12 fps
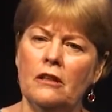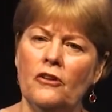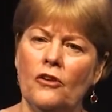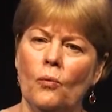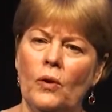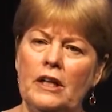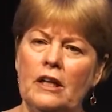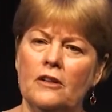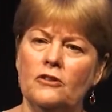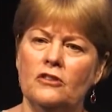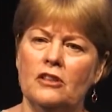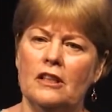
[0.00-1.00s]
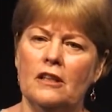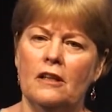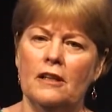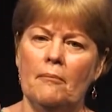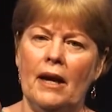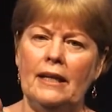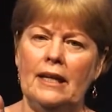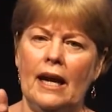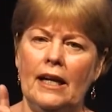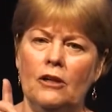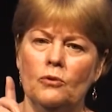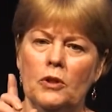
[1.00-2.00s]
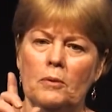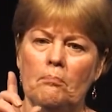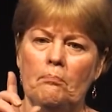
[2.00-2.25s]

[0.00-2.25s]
on the windowsill in my dining room